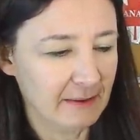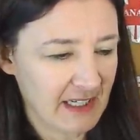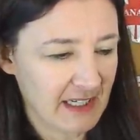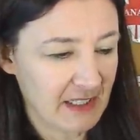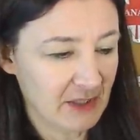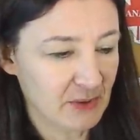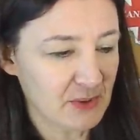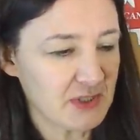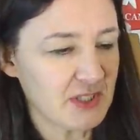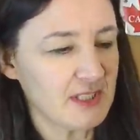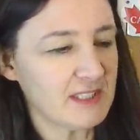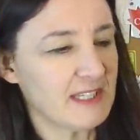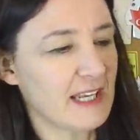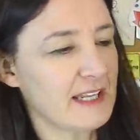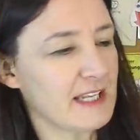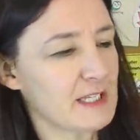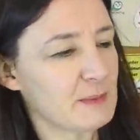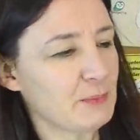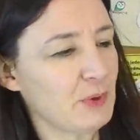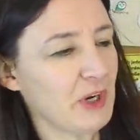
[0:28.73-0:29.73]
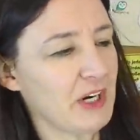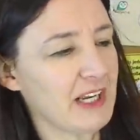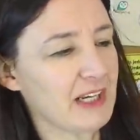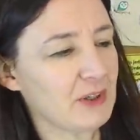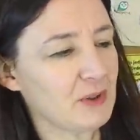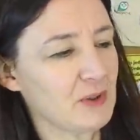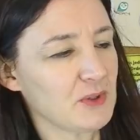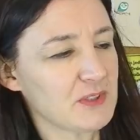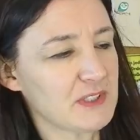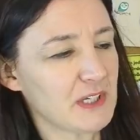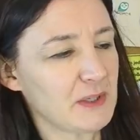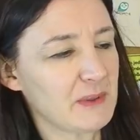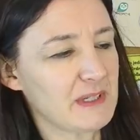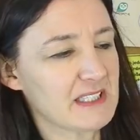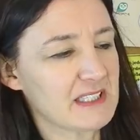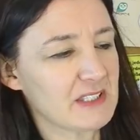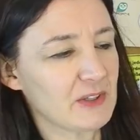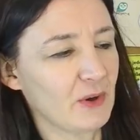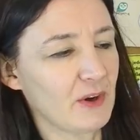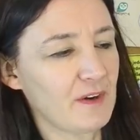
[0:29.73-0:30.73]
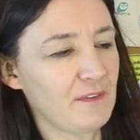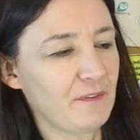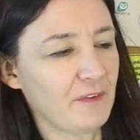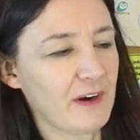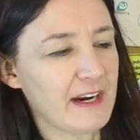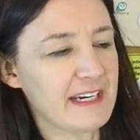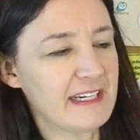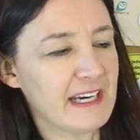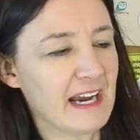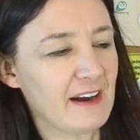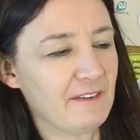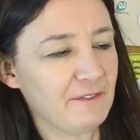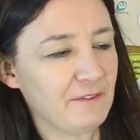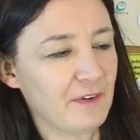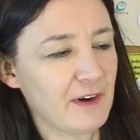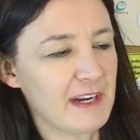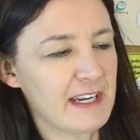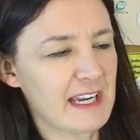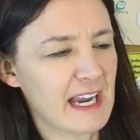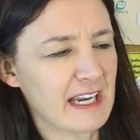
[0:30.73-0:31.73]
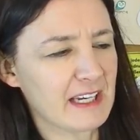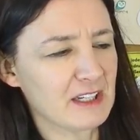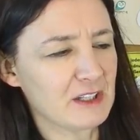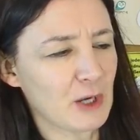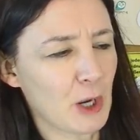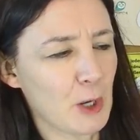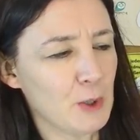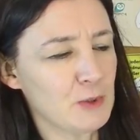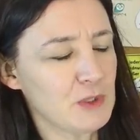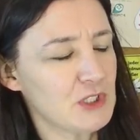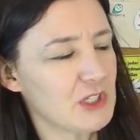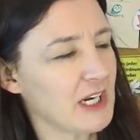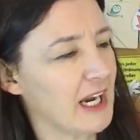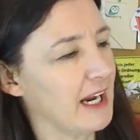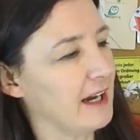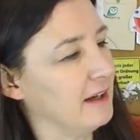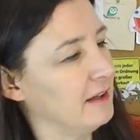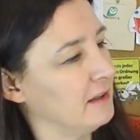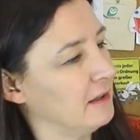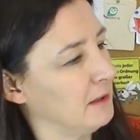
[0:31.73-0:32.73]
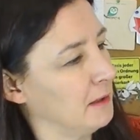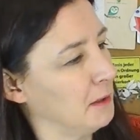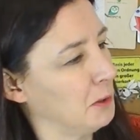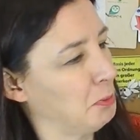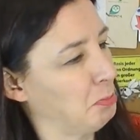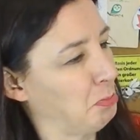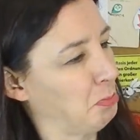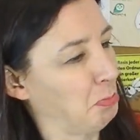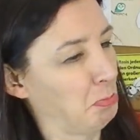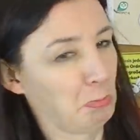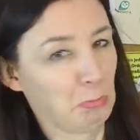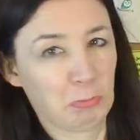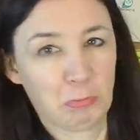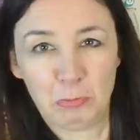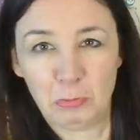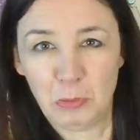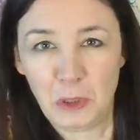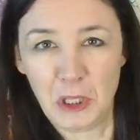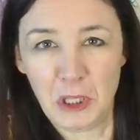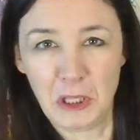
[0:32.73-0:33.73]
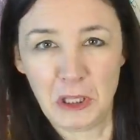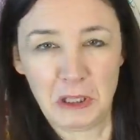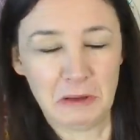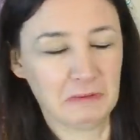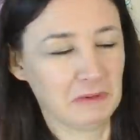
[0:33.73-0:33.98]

It also said this product also is soy-free, nut-free, and kosher. Ugh,